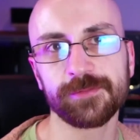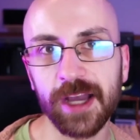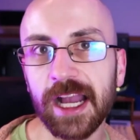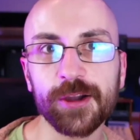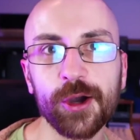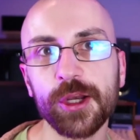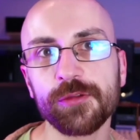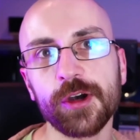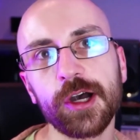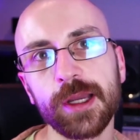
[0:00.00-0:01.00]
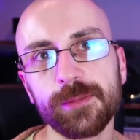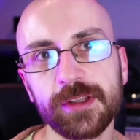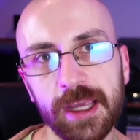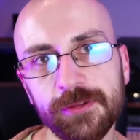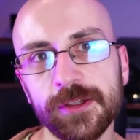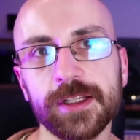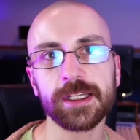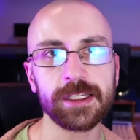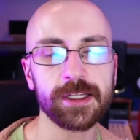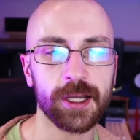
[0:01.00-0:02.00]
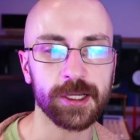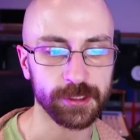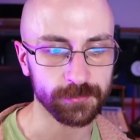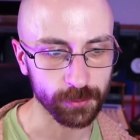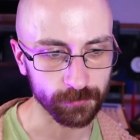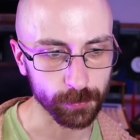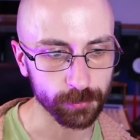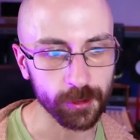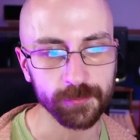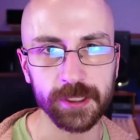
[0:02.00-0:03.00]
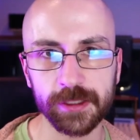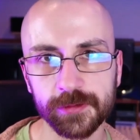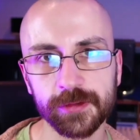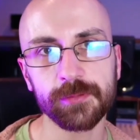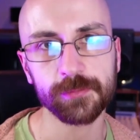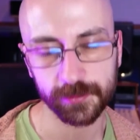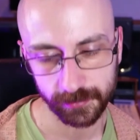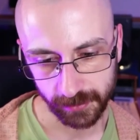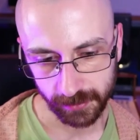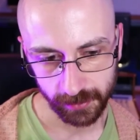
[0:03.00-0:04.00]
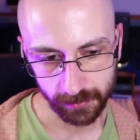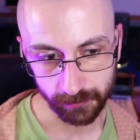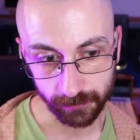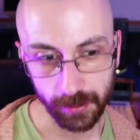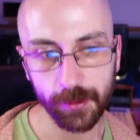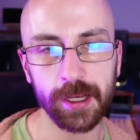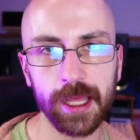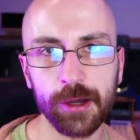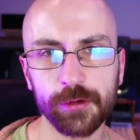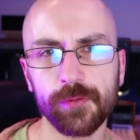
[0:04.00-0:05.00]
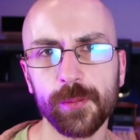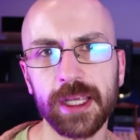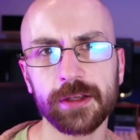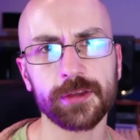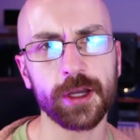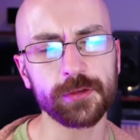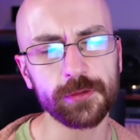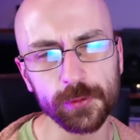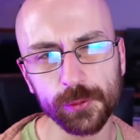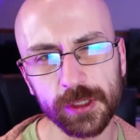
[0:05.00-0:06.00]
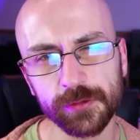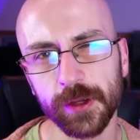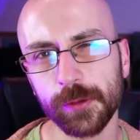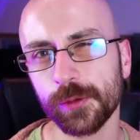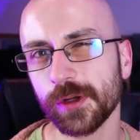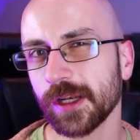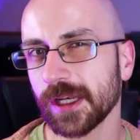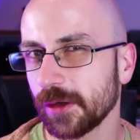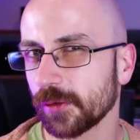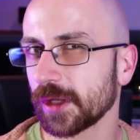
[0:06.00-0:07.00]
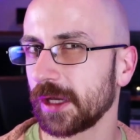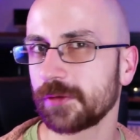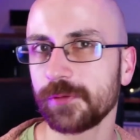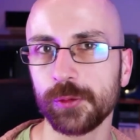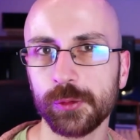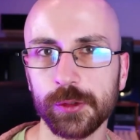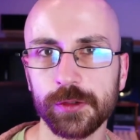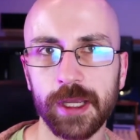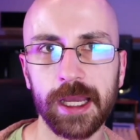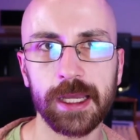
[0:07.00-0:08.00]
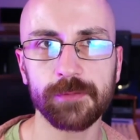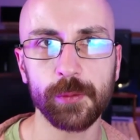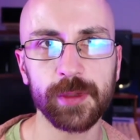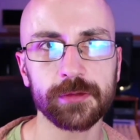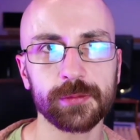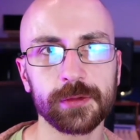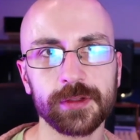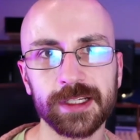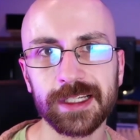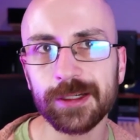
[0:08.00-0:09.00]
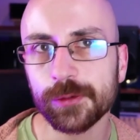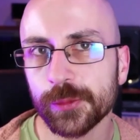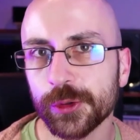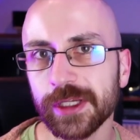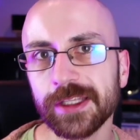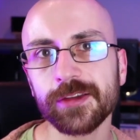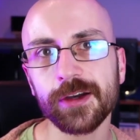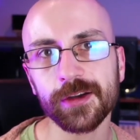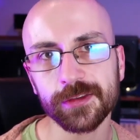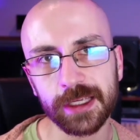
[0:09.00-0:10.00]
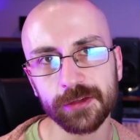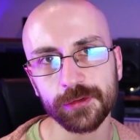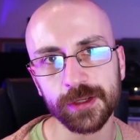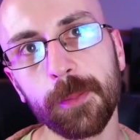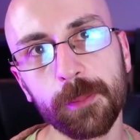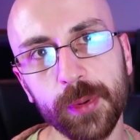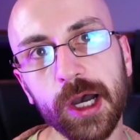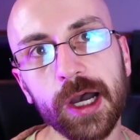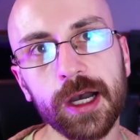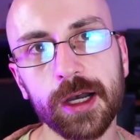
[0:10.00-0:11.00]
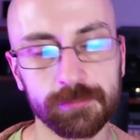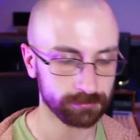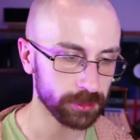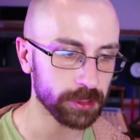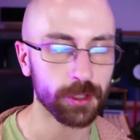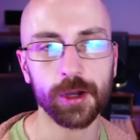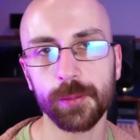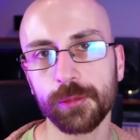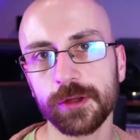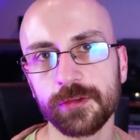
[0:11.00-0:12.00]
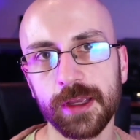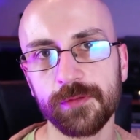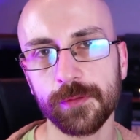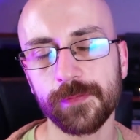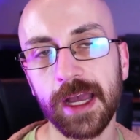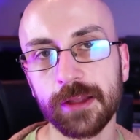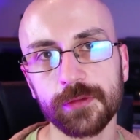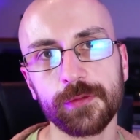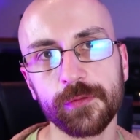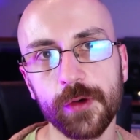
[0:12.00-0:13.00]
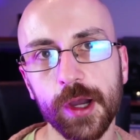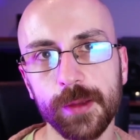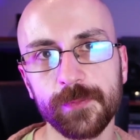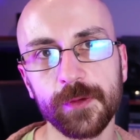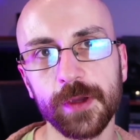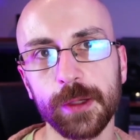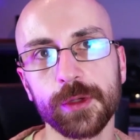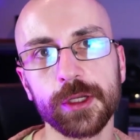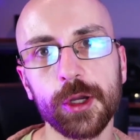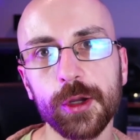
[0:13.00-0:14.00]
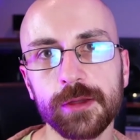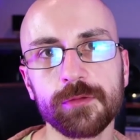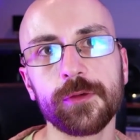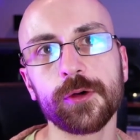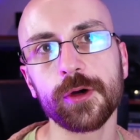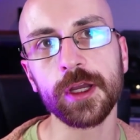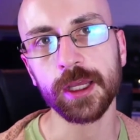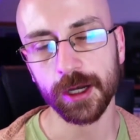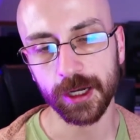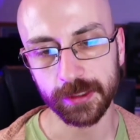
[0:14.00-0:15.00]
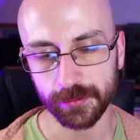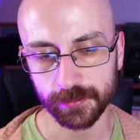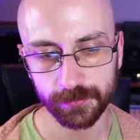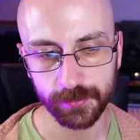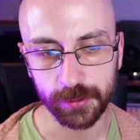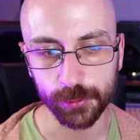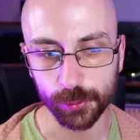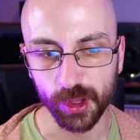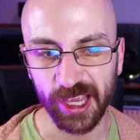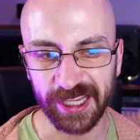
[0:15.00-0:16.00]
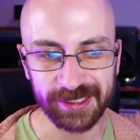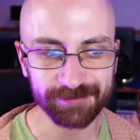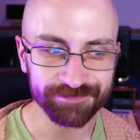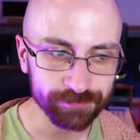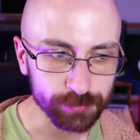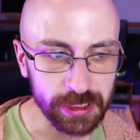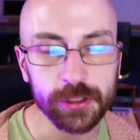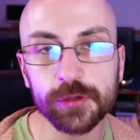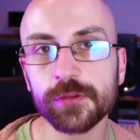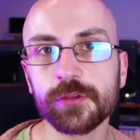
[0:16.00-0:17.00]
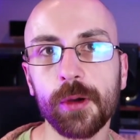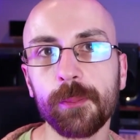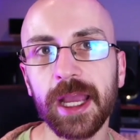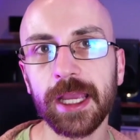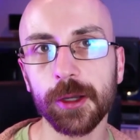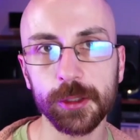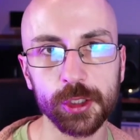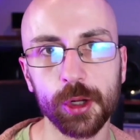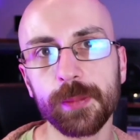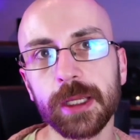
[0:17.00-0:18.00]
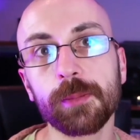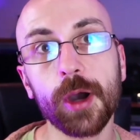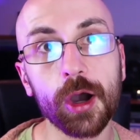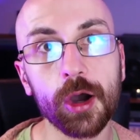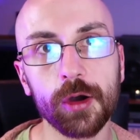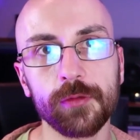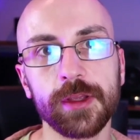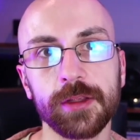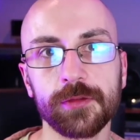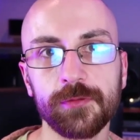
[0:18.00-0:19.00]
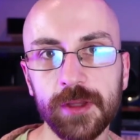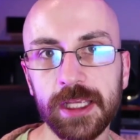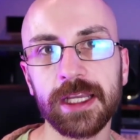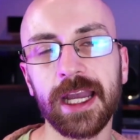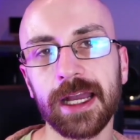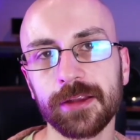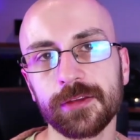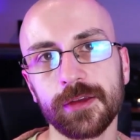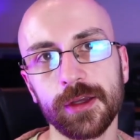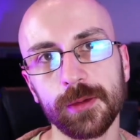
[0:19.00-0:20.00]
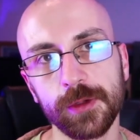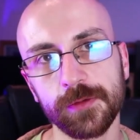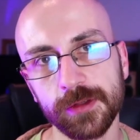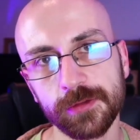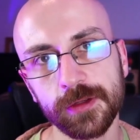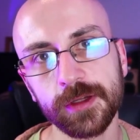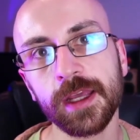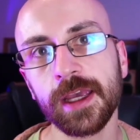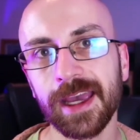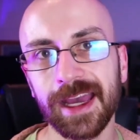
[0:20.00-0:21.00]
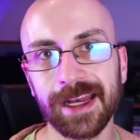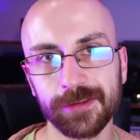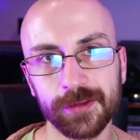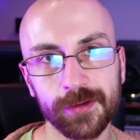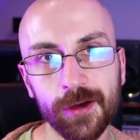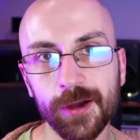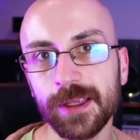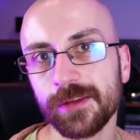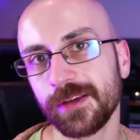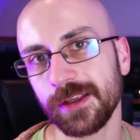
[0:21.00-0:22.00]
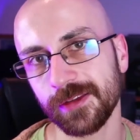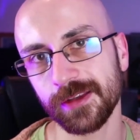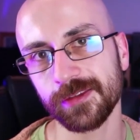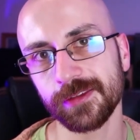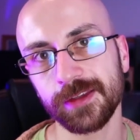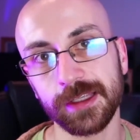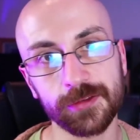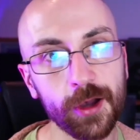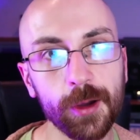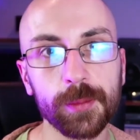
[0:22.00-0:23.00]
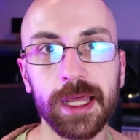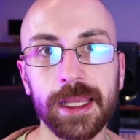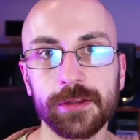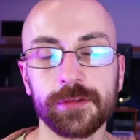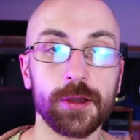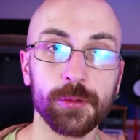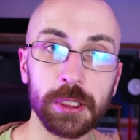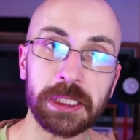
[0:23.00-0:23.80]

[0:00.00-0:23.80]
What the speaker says: That kind of vibe, definitely. You've got the Prophet synths. Very loud in the mix. I do wish they were a little less forward and the mix was a little more guitar centric, but you know, I appreciate that that's the vibe that they were going for. I just feel like because John Mayer, you know, a big part of his thing as a musician and as an artist is his guitar playing, so